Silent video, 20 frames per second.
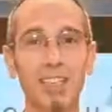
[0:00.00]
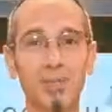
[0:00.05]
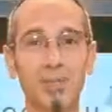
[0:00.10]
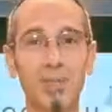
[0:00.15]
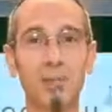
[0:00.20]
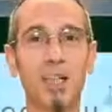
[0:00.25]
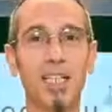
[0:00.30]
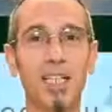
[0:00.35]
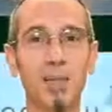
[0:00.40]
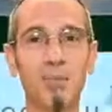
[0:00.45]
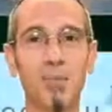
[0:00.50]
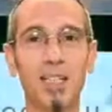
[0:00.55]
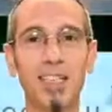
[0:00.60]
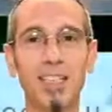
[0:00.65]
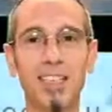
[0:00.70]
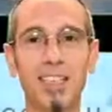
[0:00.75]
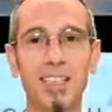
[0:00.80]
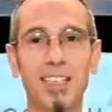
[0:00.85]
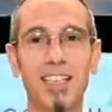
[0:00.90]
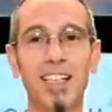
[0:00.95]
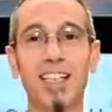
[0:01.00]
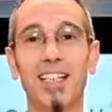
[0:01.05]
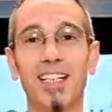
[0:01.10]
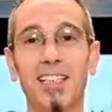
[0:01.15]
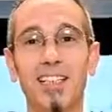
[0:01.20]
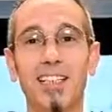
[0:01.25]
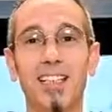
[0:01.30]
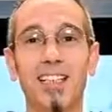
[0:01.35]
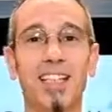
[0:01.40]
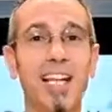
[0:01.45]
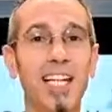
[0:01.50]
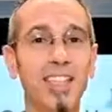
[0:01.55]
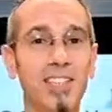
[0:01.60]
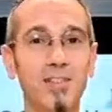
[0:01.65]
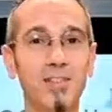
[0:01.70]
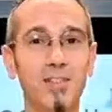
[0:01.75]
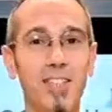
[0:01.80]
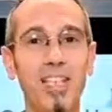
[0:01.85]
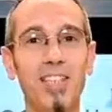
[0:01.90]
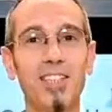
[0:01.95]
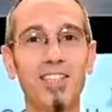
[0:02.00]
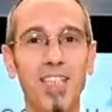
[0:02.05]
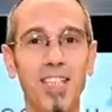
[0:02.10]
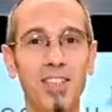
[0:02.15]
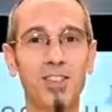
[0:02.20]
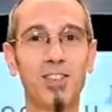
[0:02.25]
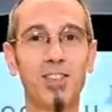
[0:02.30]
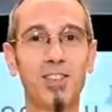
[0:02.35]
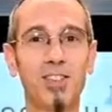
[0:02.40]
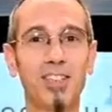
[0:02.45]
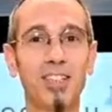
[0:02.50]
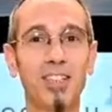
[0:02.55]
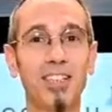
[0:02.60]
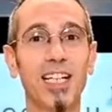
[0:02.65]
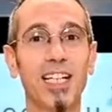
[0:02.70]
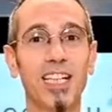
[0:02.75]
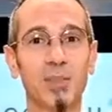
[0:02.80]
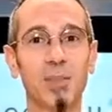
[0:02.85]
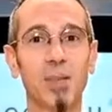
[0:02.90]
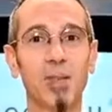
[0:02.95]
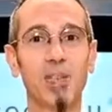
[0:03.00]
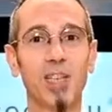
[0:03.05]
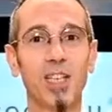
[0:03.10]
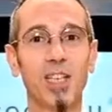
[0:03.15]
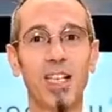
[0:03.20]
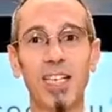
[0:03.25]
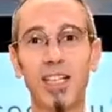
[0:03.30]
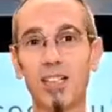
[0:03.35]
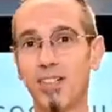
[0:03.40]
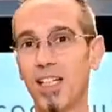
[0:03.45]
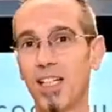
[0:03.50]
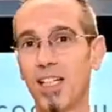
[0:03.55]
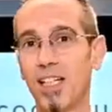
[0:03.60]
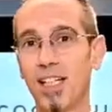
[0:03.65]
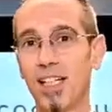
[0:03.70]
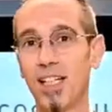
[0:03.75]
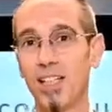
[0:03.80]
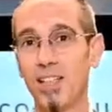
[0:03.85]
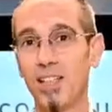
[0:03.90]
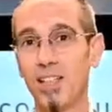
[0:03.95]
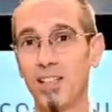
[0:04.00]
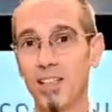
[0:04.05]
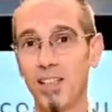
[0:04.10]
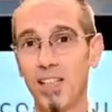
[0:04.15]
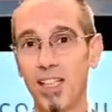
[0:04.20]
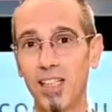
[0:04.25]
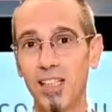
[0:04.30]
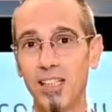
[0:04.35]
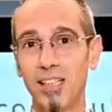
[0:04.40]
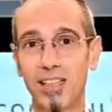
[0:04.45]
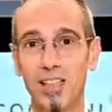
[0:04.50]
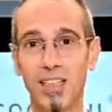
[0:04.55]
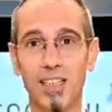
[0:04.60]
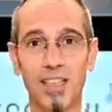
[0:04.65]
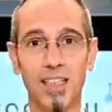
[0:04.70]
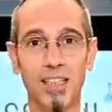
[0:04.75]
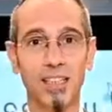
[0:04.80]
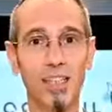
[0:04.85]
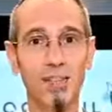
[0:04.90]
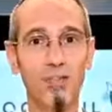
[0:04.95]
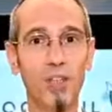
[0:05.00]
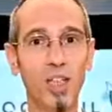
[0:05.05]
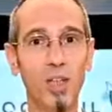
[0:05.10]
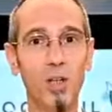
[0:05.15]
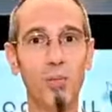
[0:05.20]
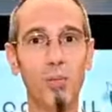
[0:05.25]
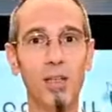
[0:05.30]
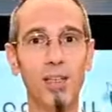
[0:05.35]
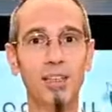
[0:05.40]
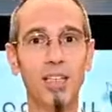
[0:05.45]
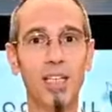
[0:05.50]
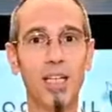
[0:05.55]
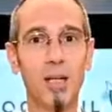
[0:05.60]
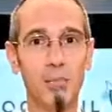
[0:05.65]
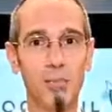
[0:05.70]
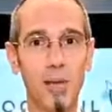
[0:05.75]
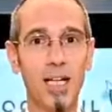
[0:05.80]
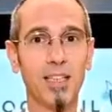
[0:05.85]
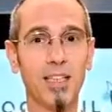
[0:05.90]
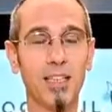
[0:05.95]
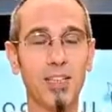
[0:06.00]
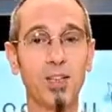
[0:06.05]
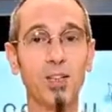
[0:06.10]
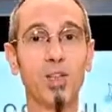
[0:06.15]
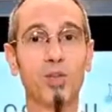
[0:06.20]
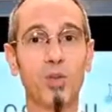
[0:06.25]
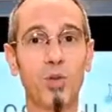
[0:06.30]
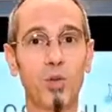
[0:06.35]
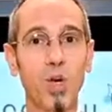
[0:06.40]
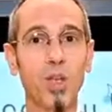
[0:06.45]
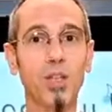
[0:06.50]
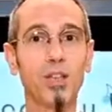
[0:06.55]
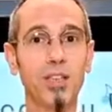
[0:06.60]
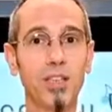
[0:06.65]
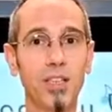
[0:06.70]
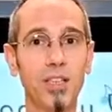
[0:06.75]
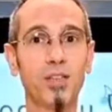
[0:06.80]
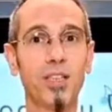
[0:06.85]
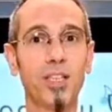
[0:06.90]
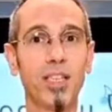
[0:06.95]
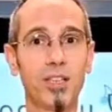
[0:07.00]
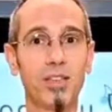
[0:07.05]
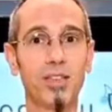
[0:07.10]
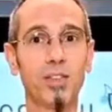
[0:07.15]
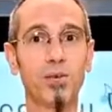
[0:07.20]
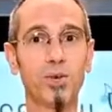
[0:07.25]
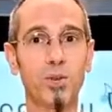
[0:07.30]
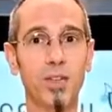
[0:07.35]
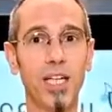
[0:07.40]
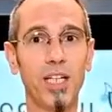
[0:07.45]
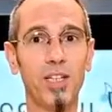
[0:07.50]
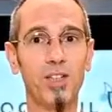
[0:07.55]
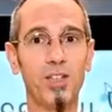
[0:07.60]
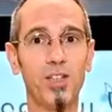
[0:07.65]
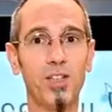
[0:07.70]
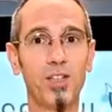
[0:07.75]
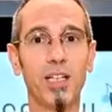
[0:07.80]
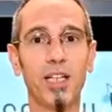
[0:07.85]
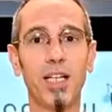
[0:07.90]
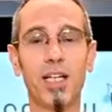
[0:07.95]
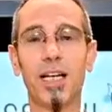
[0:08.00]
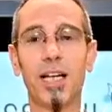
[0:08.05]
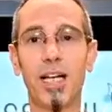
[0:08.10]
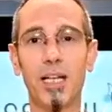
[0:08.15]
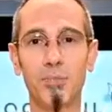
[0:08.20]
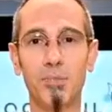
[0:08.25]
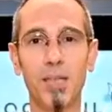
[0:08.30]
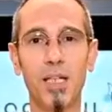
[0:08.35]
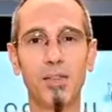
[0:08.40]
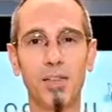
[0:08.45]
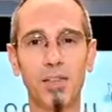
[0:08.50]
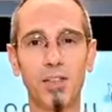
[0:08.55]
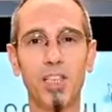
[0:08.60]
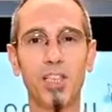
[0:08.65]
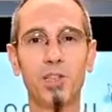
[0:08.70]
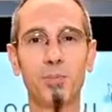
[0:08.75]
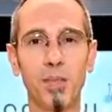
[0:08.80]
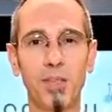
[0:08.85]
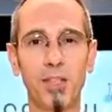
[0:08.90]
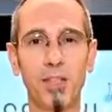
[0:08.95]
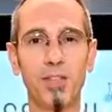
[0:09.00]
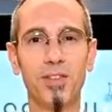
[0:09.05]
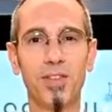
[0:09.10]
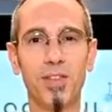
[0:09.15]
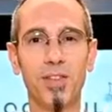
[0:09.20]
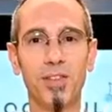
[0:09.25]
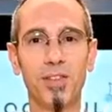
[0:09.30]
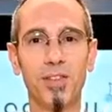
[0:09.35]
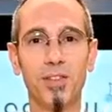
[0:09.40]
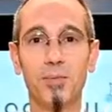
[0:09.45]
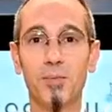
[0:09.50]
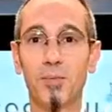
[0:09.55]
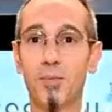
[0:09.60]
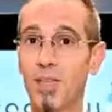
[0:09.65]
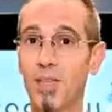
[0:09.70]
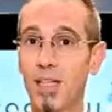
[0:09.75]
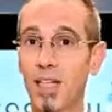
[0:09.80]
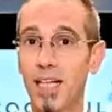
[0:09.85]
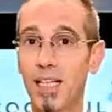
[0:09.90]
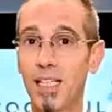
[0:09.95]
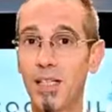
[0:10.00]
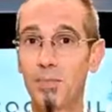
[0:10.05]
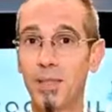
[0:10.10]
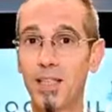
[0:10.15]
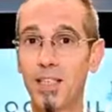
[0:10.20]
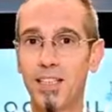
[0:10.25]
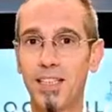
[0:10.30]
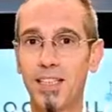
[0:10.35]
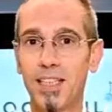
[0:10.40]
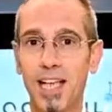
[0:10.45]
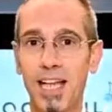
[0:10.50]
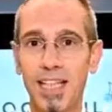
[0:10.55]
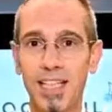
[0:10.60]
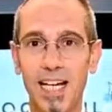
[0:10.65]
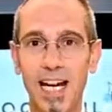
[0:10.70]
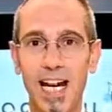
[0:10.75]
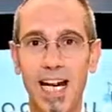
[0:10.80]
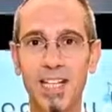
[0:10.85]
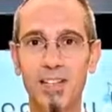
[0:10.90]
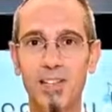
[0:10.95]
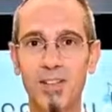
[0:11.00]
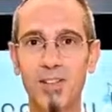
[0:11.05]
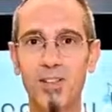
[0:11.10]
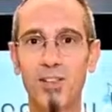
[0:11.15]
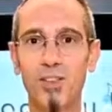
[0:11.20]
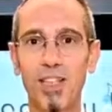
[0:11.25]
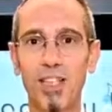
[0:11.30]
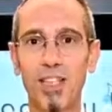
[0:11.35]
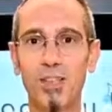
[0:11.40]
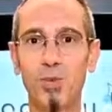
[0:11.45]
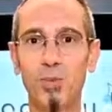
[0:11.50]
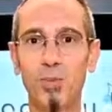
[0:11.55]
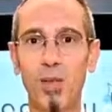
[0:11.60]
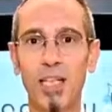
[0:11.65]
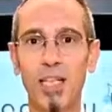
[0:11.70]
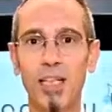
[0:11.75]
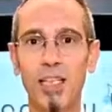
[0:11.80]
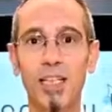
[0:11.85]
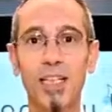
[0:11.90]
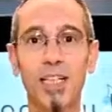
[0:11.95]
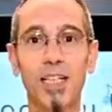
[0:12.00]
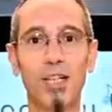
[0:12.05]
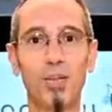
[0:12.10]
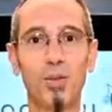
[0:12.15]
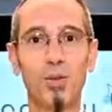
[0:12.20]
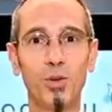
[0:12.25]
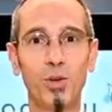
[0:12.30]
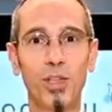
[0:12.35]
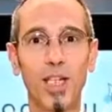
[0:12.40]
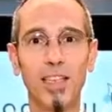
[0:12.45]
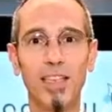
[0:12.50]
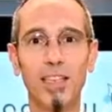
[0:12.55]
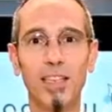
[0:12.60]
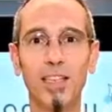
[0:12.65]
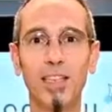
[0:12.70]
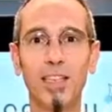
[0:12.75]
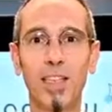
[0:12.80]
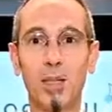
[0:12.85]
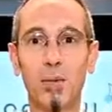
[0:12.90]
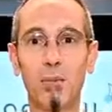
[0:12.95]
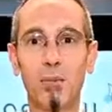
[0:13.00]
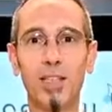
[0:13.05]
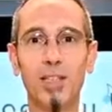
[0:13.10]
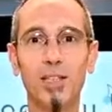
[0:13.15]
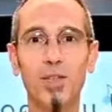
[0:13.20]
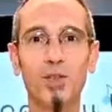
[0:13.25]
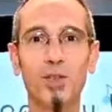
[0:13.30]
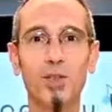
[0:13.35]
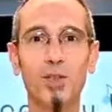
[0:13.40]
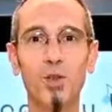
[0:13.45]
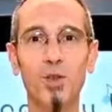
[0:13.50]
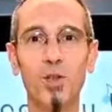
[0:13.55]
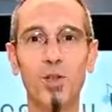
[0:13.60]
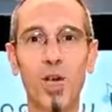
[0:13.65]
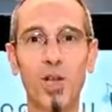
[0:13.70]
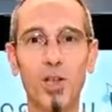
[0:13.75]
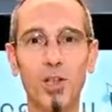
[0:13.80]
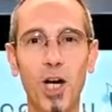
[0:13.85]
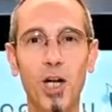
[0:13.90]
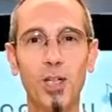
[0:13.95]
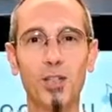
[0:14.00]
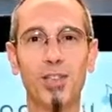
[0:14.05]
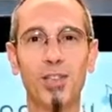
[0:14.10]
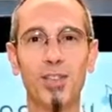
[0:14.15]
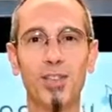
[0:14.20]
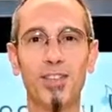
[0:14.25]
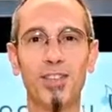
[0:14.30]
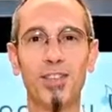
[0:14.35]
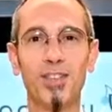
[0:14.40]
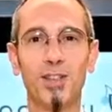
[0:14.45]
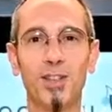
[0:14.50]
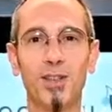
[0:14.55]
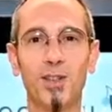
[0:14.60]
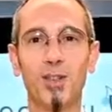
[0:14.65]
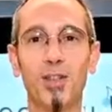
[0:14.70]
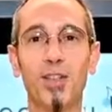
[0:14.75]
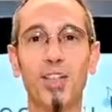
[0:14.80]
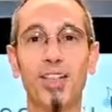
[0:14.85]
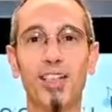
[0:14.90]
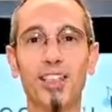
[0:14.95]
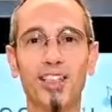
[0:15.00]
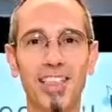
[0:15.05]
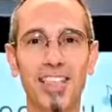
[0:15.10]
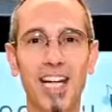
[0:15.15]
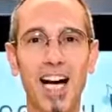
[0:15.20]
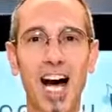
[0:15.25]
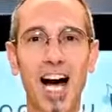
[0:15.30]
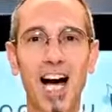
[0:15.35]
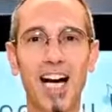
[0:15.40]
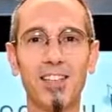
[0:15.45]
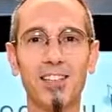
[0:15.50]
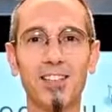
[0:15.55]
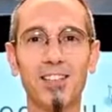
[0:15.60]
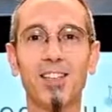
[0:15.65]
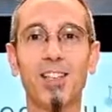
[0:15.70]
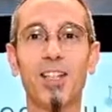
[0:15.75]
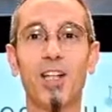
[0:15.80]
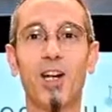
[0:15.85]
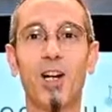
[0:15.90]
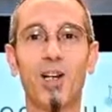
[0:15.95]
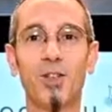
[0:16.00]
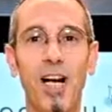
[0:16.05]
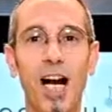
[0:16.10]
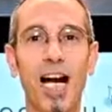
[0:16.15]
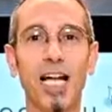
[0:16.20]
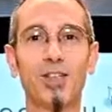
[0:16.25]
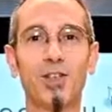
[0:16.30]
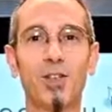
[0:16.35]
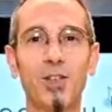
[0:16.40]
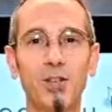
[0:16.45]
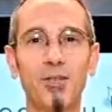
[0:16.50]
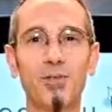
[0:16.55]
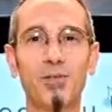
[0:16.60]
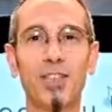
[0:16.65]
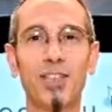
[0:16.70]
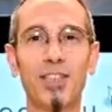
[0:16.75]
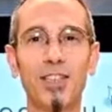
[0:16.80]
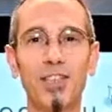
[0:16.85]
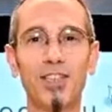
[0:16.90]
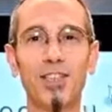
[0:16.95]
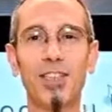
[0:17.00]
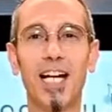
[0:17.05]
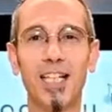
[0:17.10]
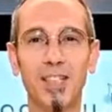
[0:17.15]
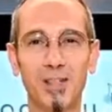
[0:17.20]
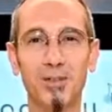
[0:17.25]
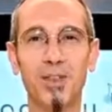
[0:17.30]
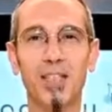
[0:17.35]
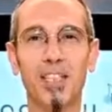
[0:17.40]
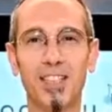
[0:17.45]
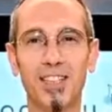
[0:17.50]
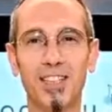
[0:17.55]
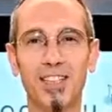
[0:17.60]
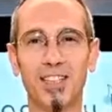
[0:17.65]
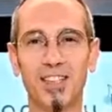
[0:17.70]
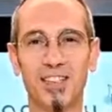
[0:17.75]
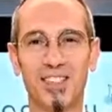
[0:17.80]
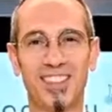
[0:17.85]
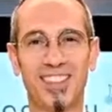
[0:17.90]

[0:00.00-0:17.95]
from Alembic, the creative drinks agency that specializes in design, development and marketing of quality drinks education and beverage experiences. Alembic and ICCA Dubai together brings to you cocktailzero, the art of alcohol-free design drinks.